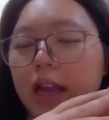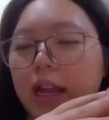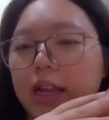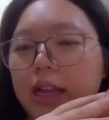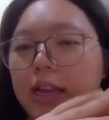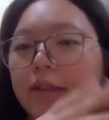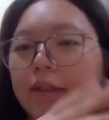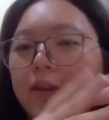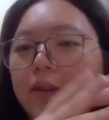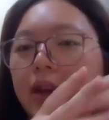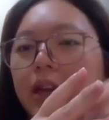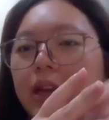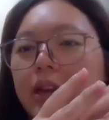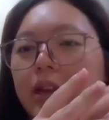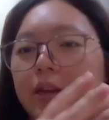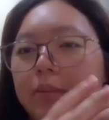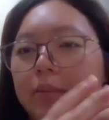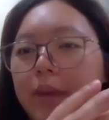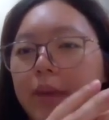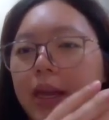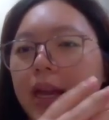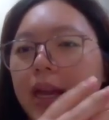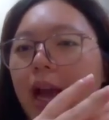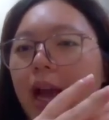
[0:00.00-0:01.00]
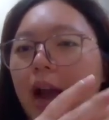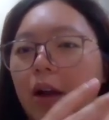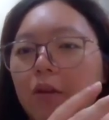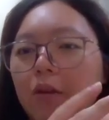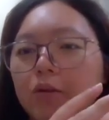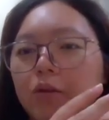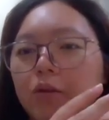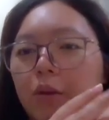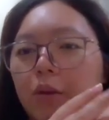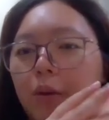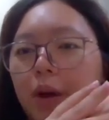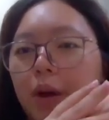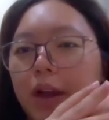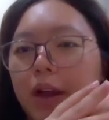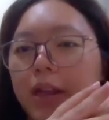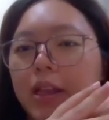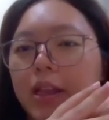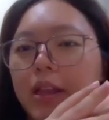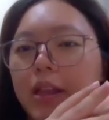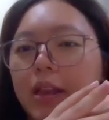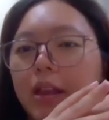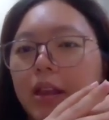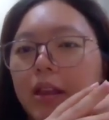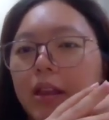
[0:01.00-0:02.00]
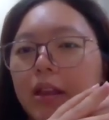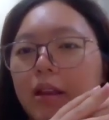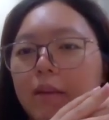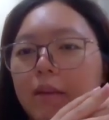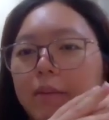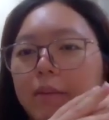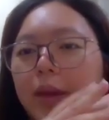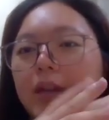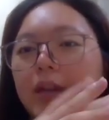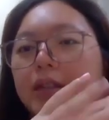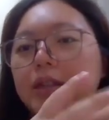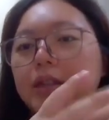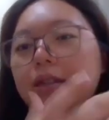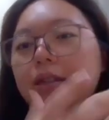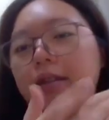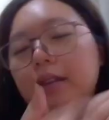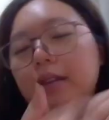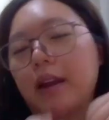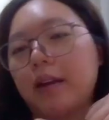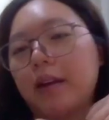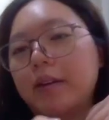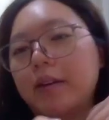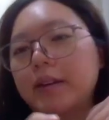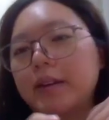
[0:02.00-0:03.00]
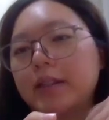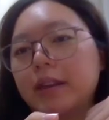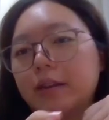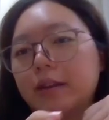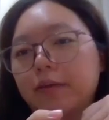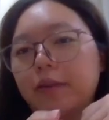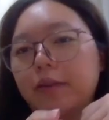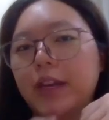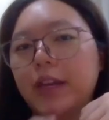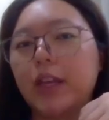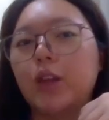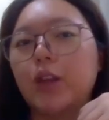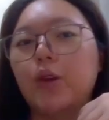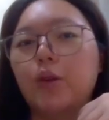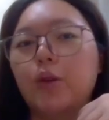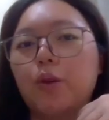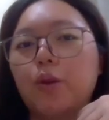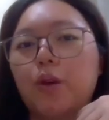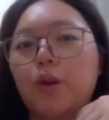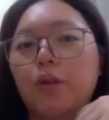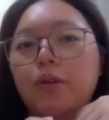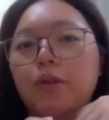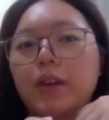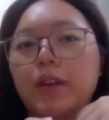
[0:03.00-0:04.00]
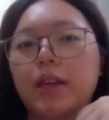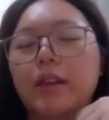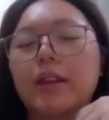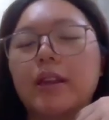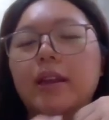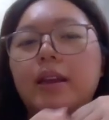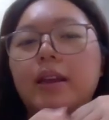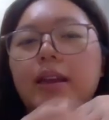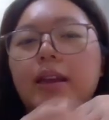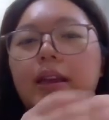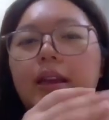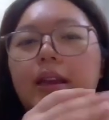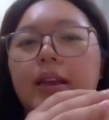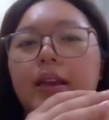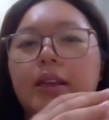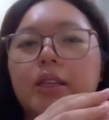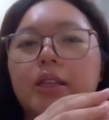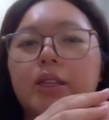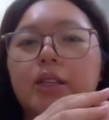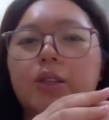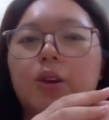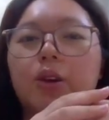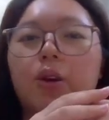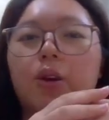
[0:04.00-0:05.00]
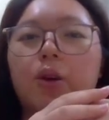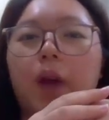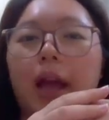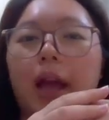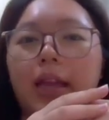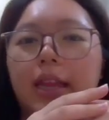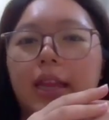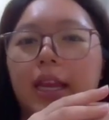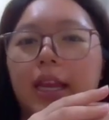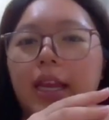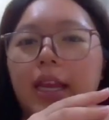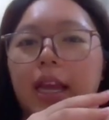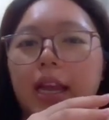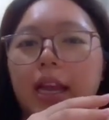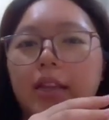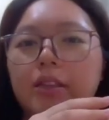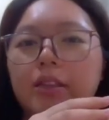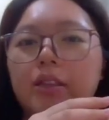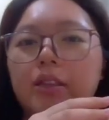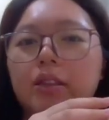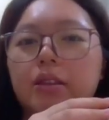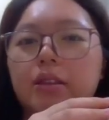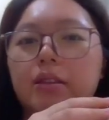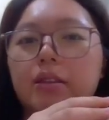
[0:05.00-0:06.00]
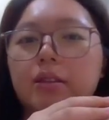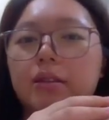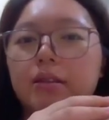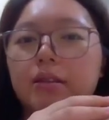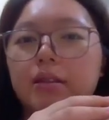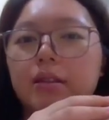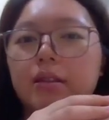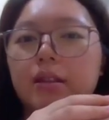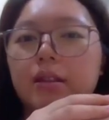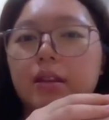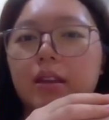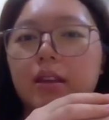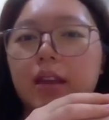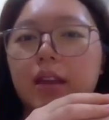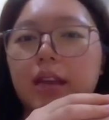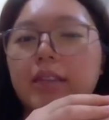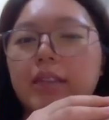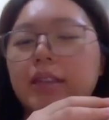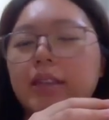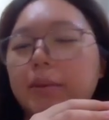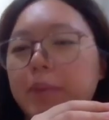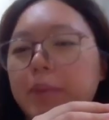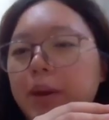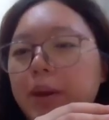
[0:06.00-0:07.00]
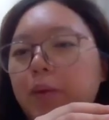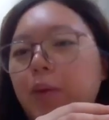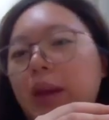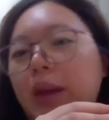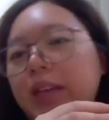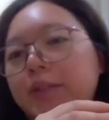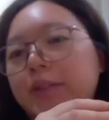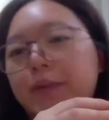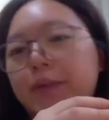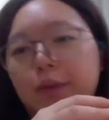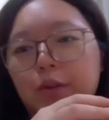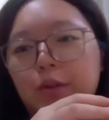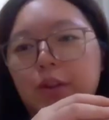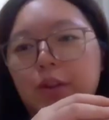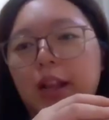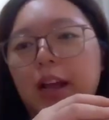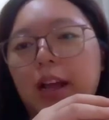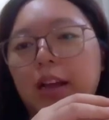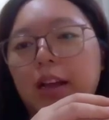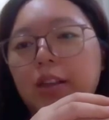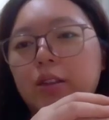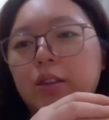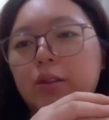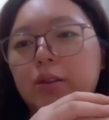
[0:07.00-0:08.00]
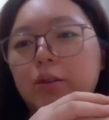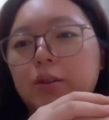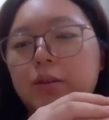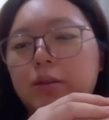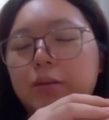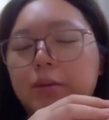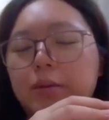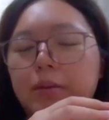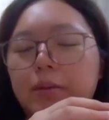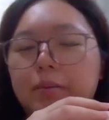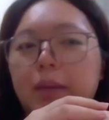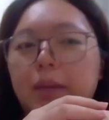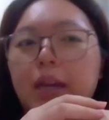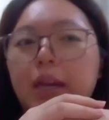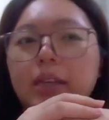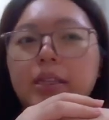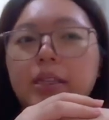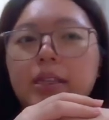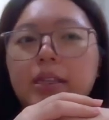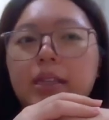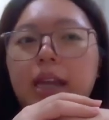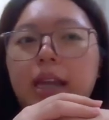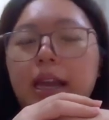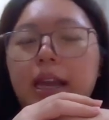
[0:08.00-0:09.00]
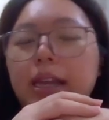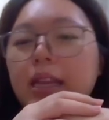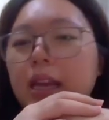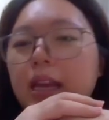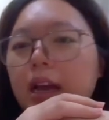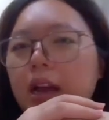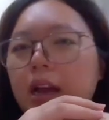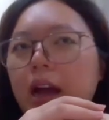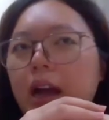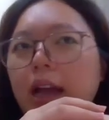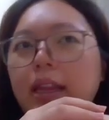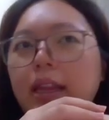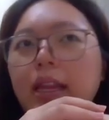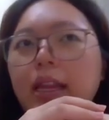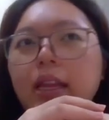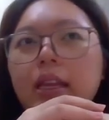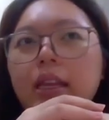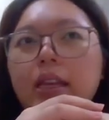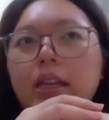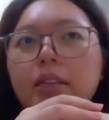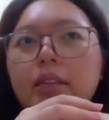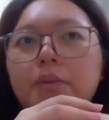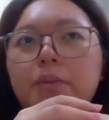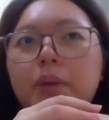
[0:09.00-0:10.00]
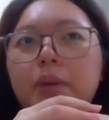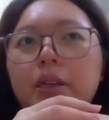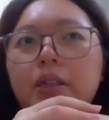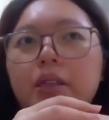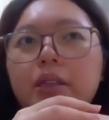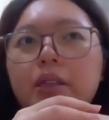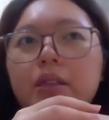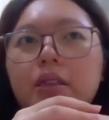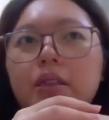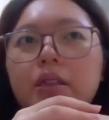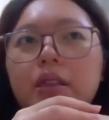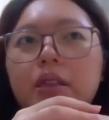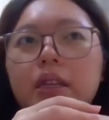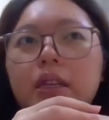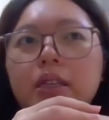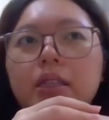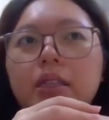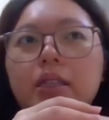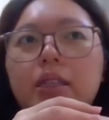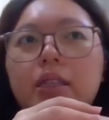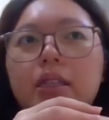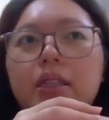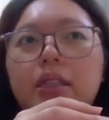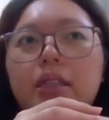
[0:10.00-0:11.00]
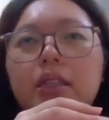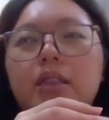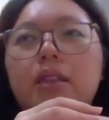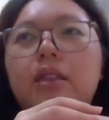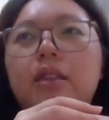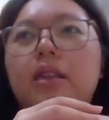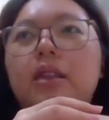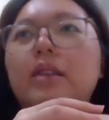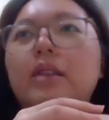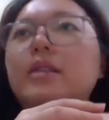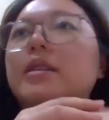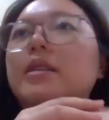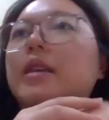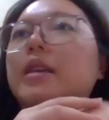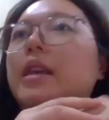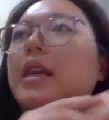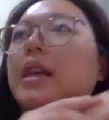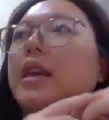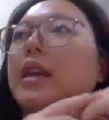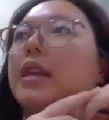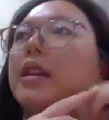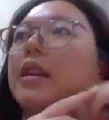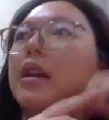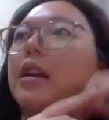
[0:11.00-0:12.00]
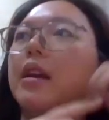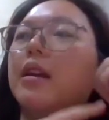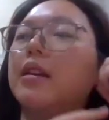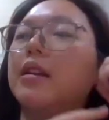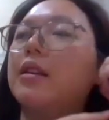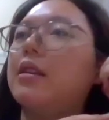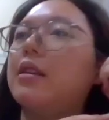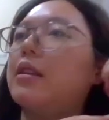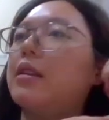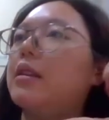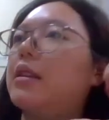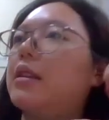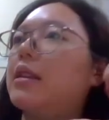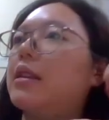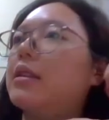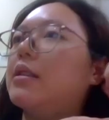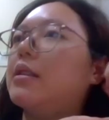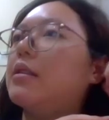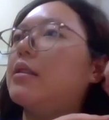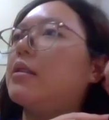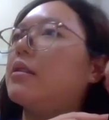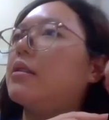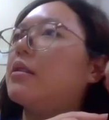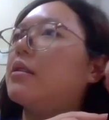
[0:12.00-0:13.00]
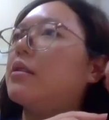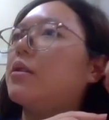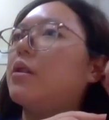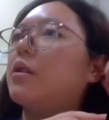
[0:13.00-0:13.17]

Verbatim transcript: like living in a big house or what because there is a video of it so I think it's it's a bit wasteful lah to because thing uh, I think this pers- this this kid this